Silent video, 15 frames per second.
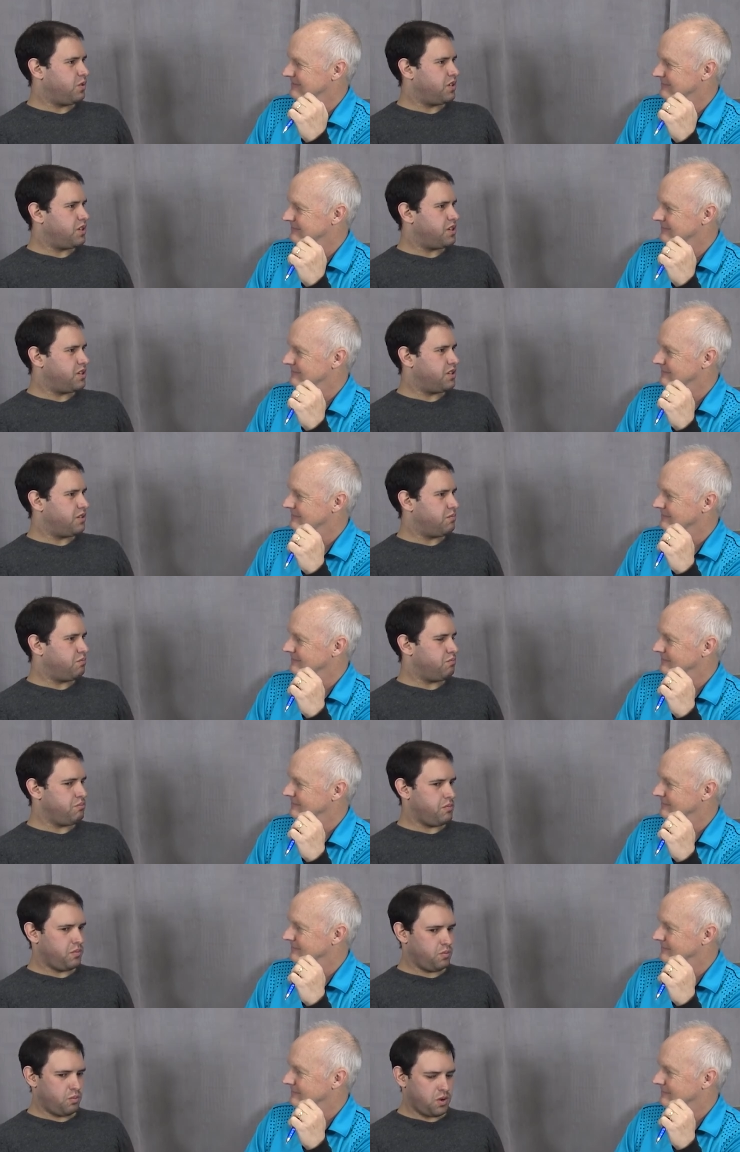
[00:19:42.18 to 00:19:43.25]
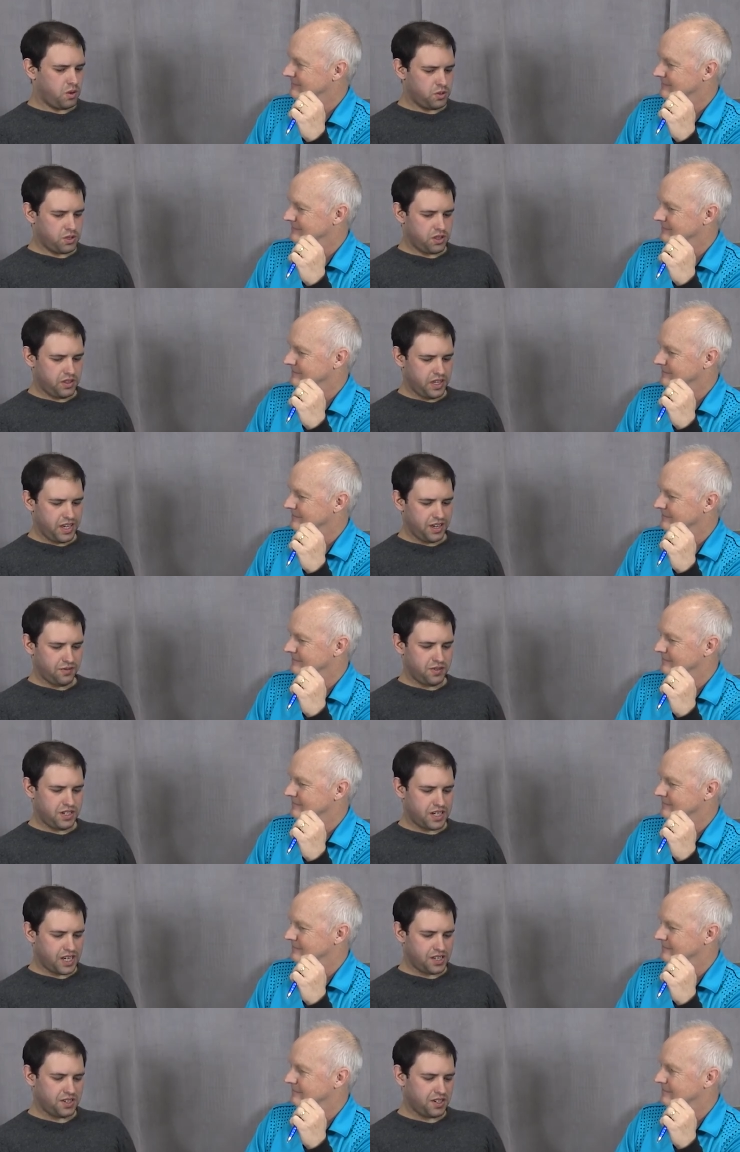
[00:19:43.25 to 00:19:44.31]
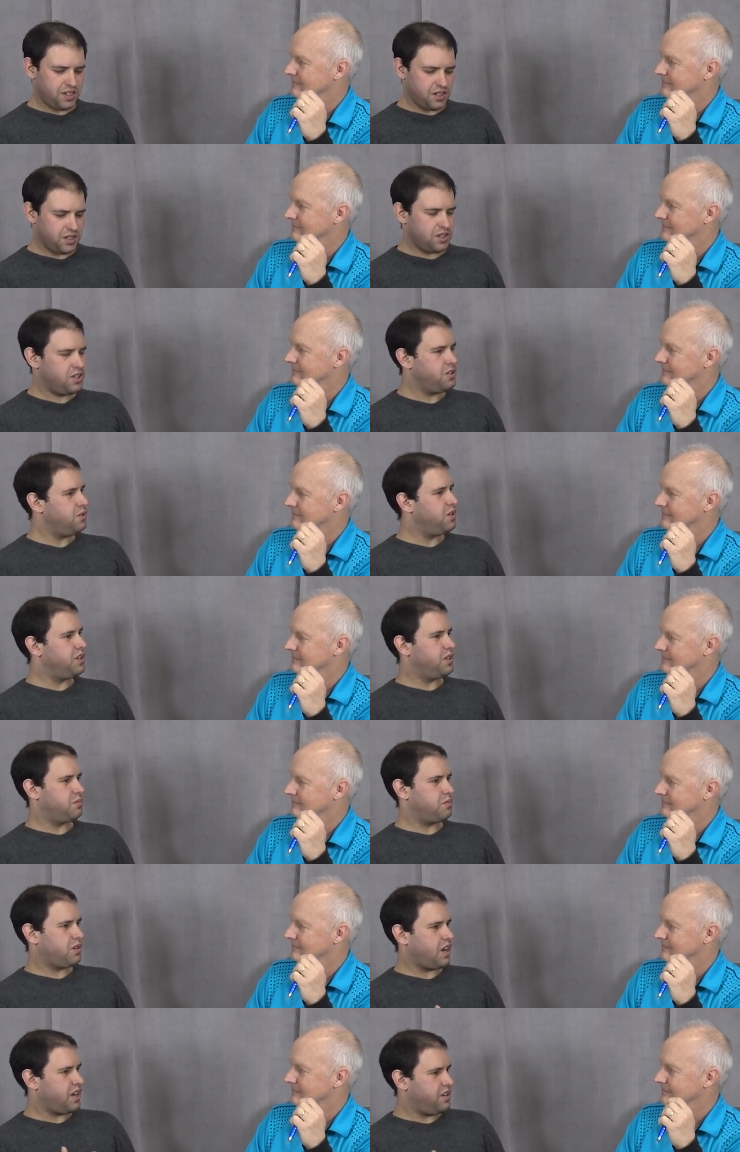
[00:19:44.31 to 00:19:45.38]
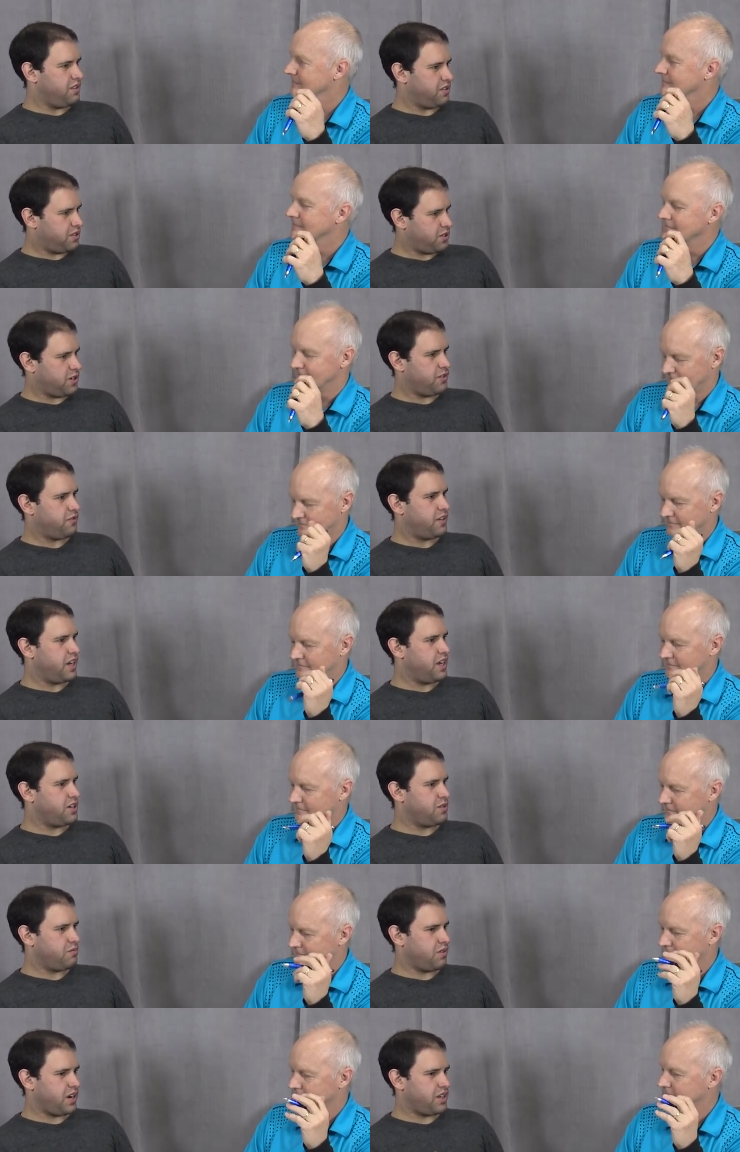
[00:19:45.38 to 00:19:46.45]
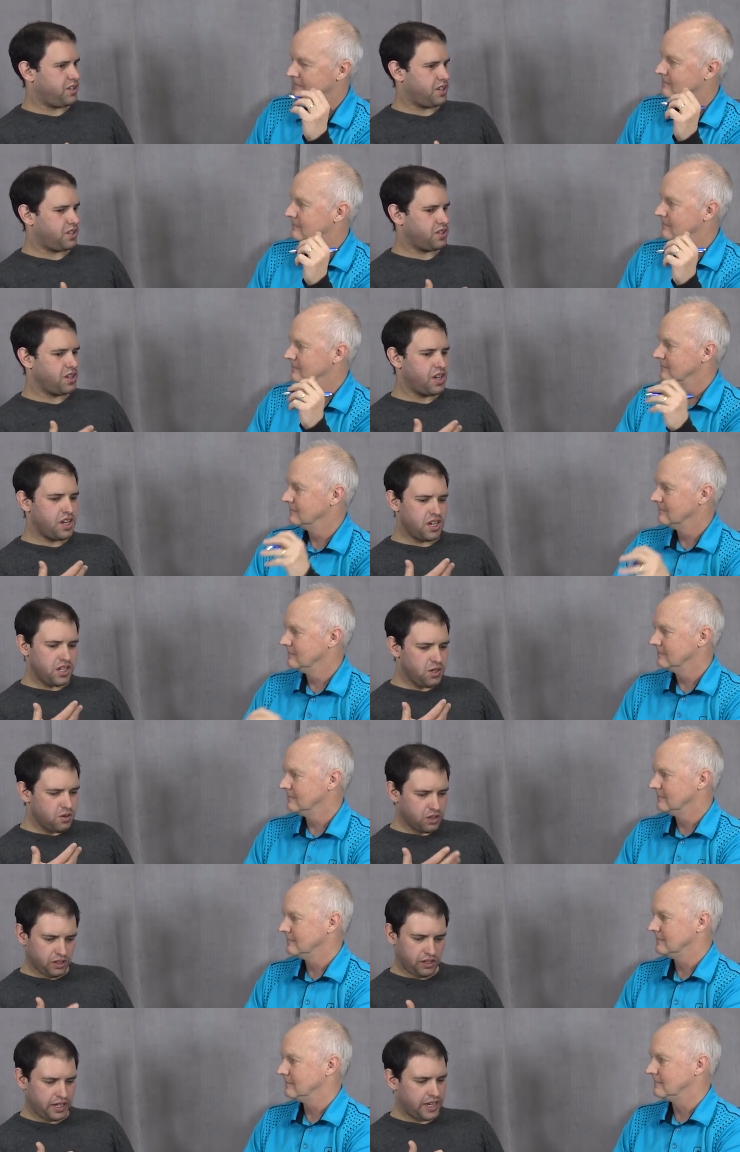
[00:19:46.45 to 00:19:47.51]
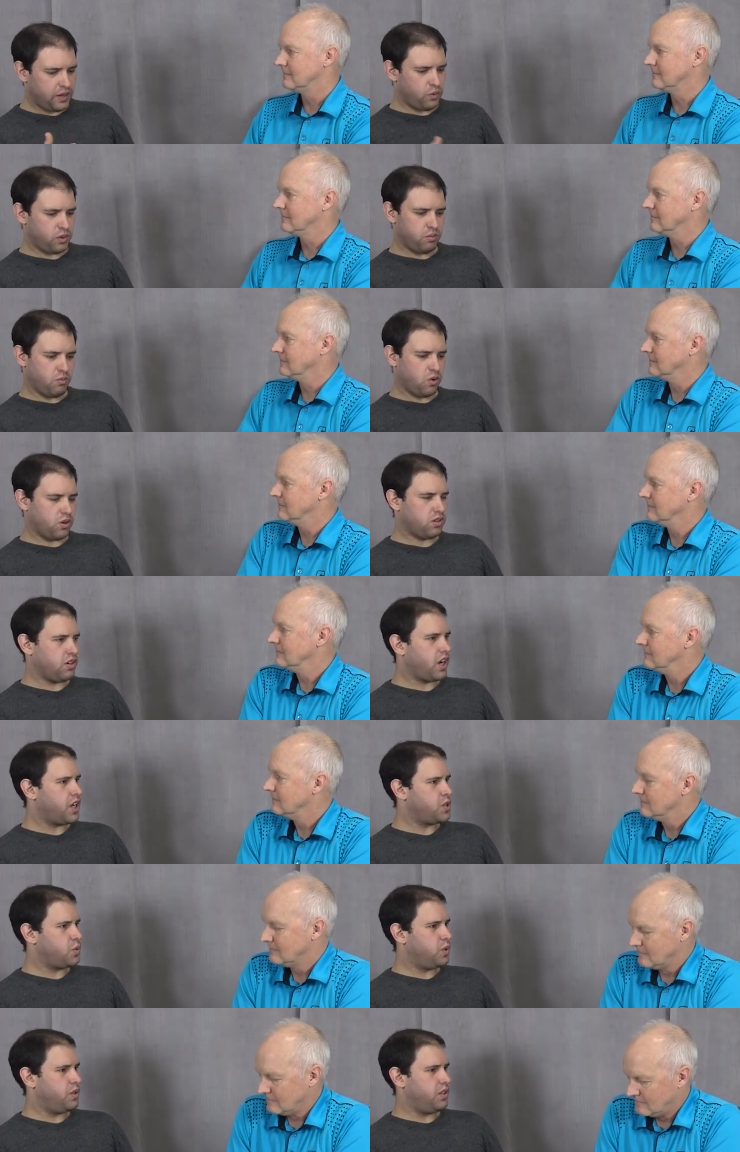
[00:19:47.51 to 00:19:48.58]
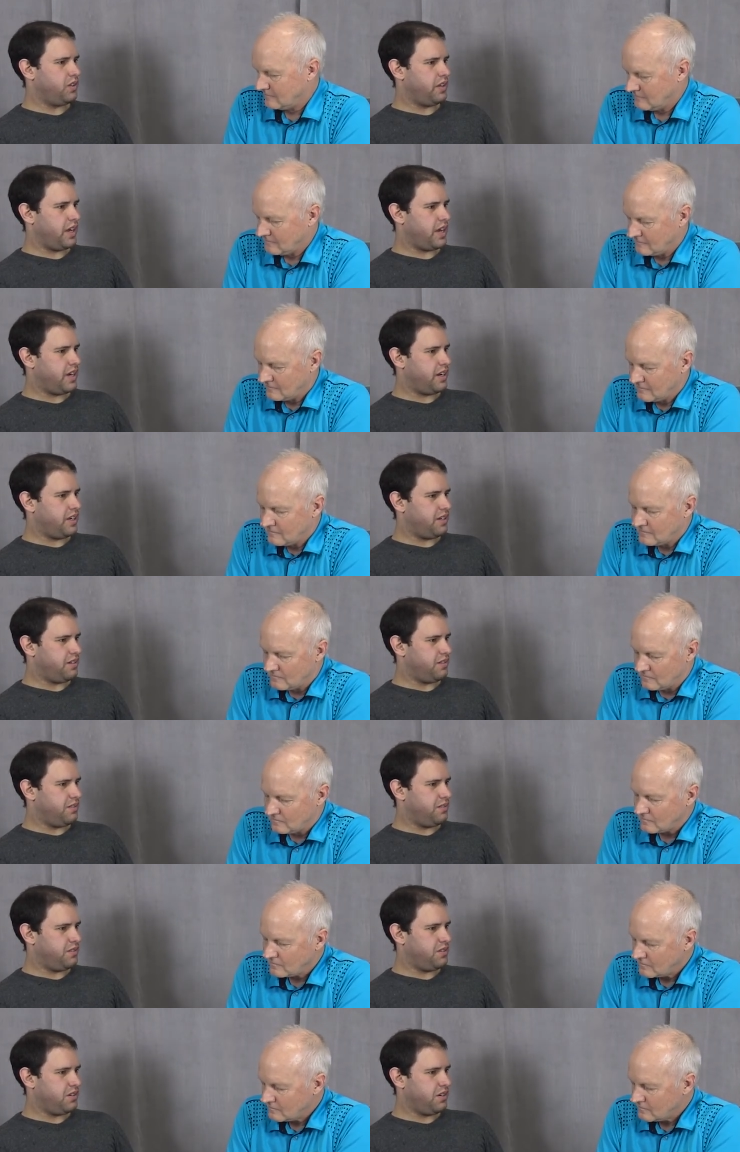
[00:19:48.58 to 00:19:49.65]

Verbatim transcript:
Speaker 1: which is the most they have tested it to in the certification process. You can land with more crosswind than that, and